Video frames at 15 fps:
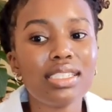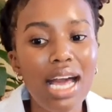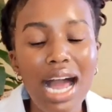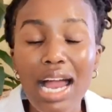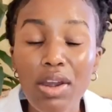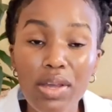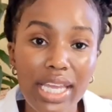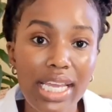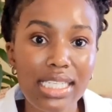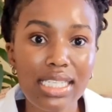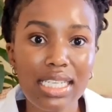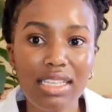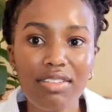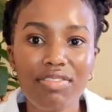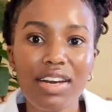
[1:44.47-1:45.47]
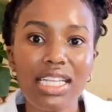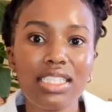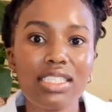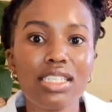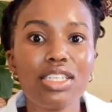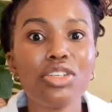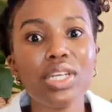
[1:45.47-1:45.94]
allocating the
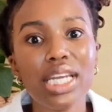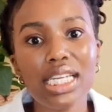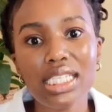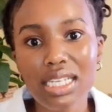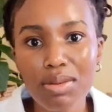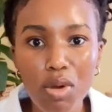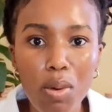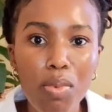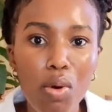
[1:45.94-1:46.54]
funds and creating more